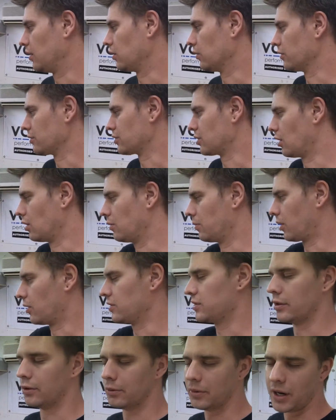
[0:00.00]
also
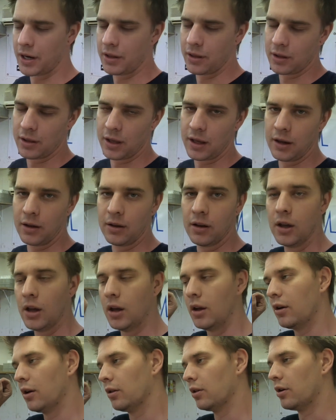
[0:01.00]
because of the way that the
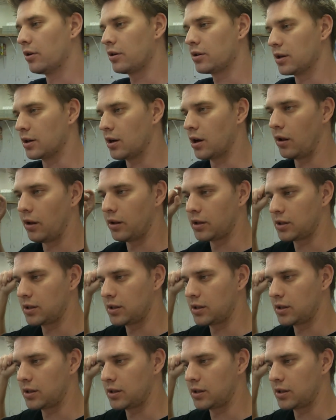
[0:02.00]
locks and colts